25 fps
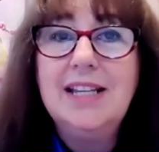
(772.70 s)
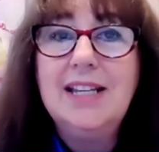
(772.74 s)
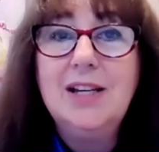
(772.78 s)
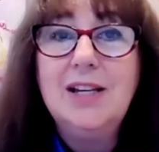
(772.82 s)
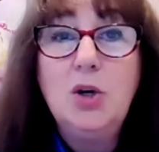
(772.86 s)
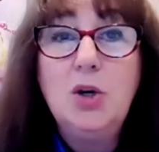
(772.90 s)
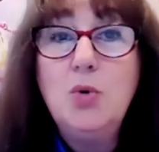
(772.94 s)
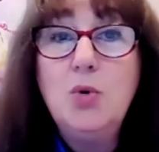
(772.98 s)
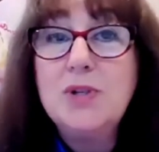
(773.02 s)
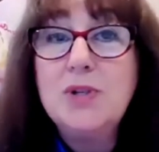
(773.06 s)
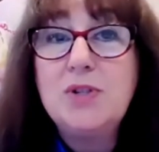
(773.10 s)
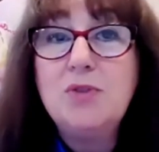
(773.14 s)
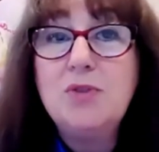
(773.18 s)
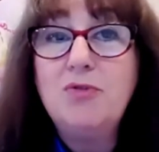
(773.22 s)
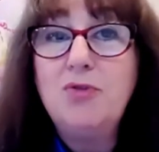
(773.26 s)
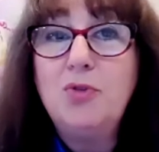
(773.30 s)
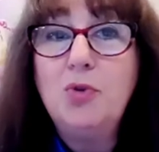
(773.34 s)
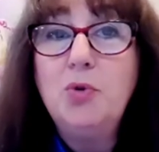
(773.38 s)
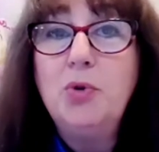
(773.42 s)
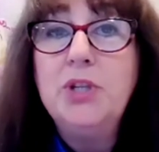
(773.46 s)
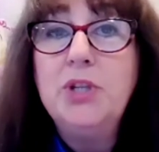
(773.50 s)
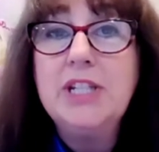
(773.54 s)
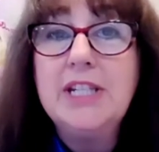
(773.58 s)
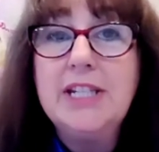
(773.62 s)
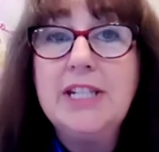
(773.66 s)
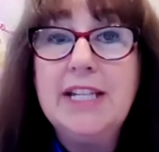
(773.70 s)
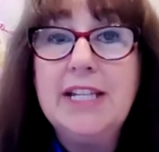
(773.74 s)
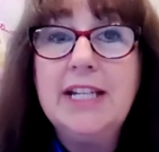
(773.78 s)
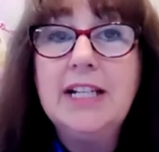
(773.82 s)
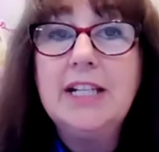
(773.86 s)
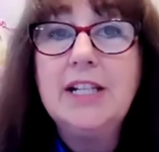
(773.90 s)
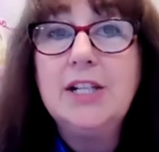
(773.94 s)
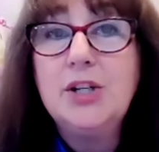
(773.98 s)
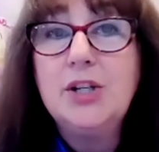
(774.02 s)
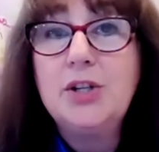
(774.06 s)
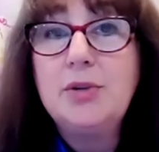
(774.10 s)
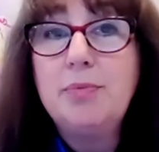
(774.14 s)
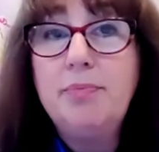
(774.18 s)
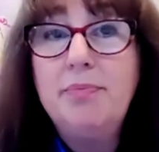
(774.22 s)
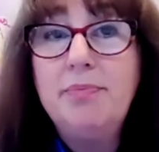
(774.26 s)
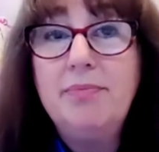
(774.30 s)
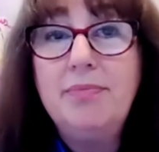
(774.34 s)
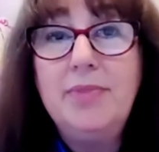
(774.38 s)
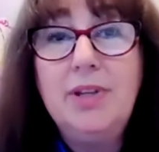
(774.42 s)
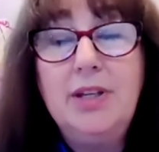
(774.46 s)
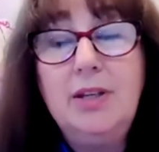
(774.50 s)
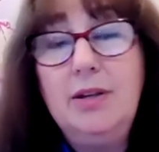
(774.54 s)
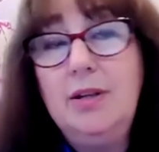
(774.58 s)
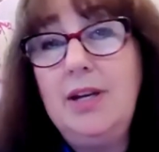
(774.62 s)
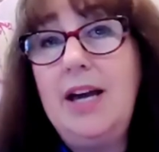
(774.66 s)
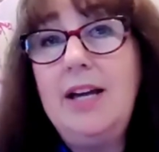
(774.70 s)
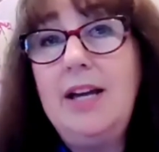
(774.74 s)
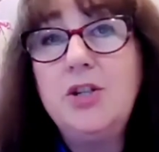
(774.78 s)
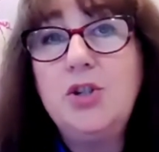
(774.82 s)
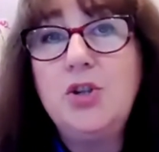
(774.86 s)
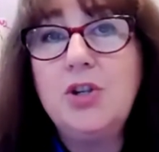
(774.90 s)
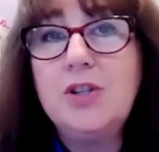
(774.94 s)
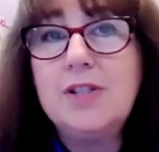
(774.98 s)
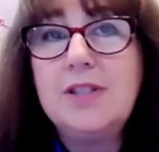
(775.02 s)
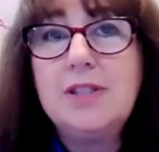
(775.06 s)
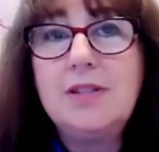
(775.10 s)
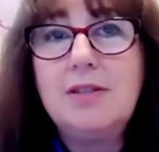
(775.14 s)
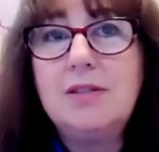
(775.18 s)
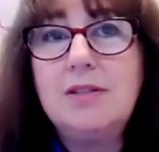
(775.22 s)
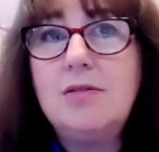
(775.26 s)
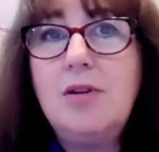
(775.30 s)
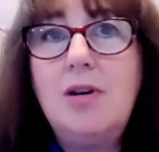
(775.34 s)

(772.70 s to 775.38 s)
wasn't fluent in English, he had just